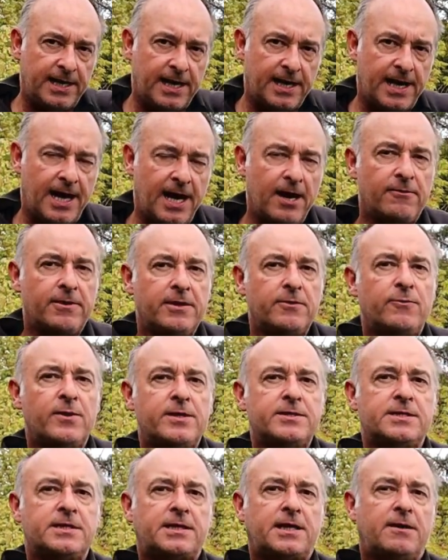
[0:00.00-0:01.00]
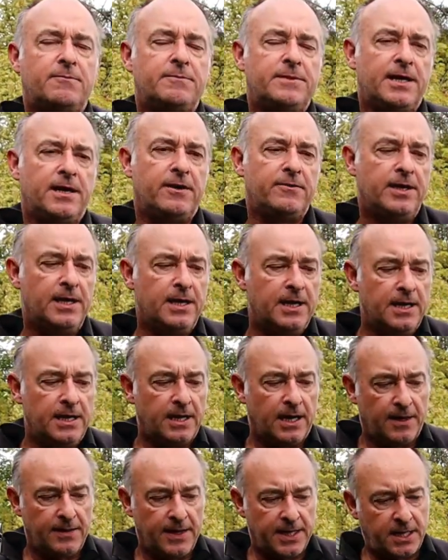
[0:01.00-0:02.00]
get howling winds that come down,
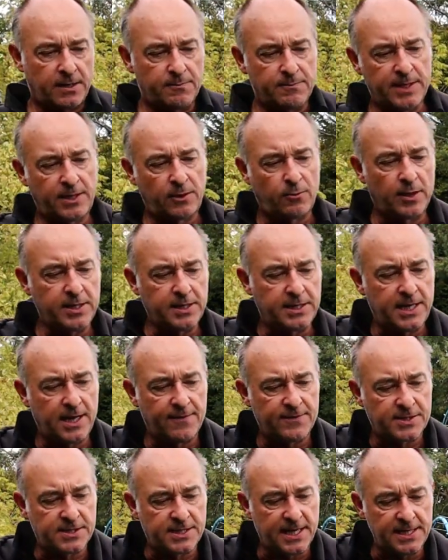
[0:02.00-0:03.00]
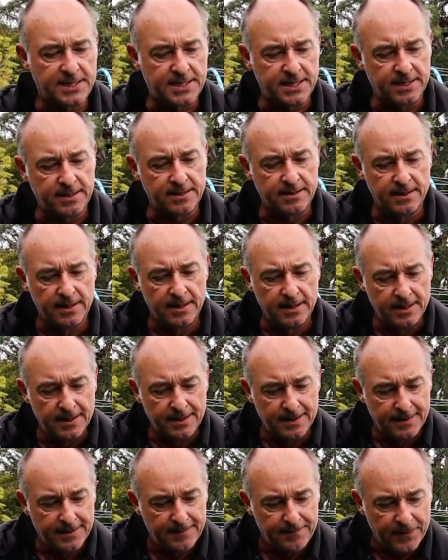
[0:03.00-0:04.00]
and they can be quite devastating
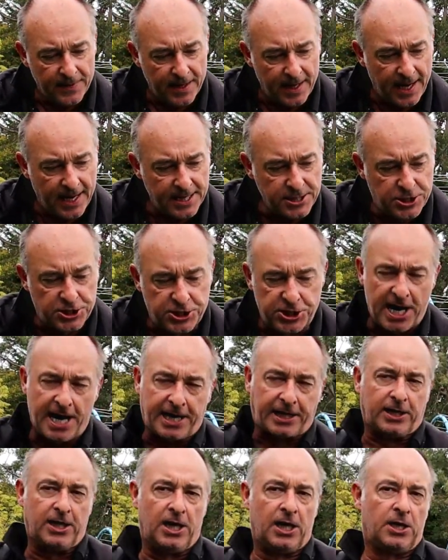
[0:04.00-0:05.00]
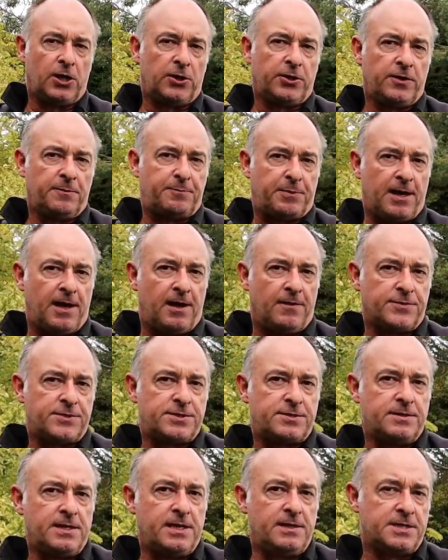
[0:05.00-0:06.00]
and check a lot of the
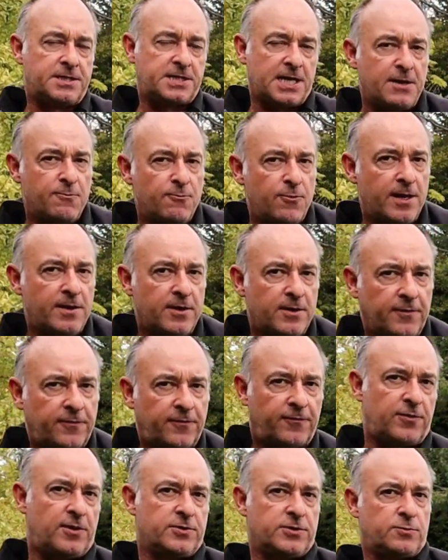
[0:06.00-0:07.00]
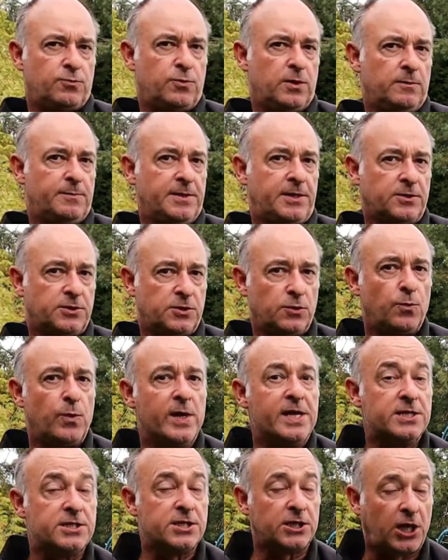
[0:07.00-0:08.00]
plants in the same way that a frost will, because the
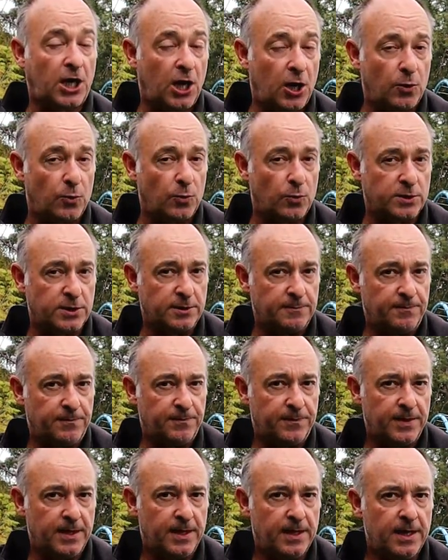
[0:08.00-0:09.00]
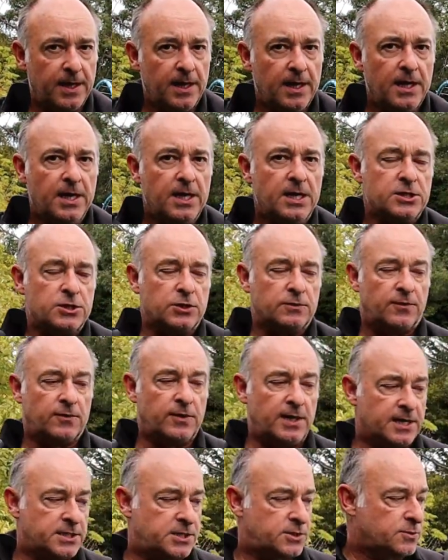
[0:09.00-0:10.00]
winds are cold. So
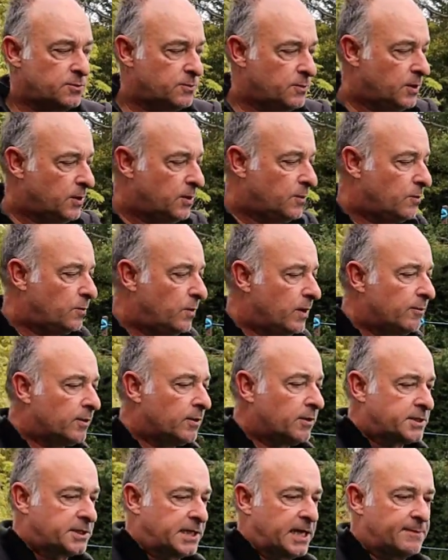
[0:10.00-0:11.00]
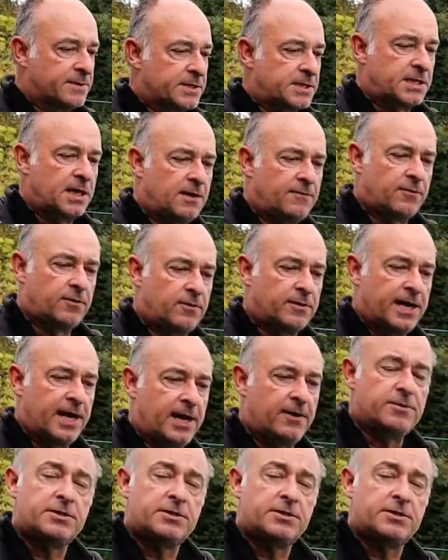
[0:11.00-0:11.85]
for us, we will look to keep this cover on here